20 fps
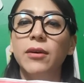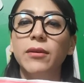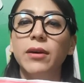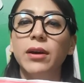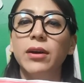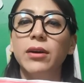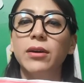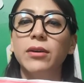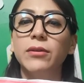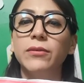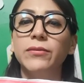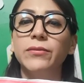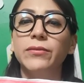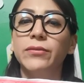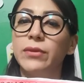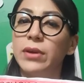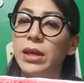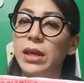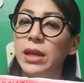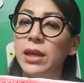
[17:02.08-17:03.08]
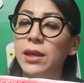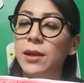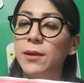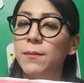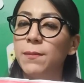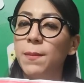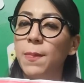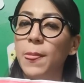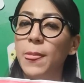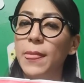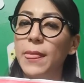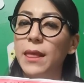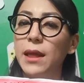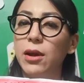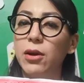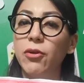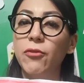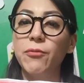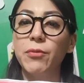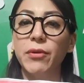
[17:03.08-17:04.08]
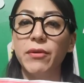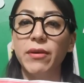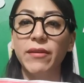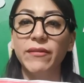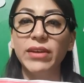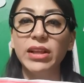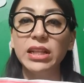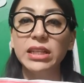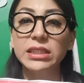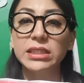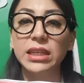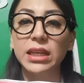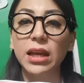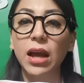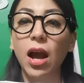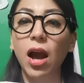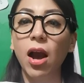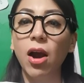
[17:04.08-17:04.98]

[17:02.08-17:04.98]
of probability.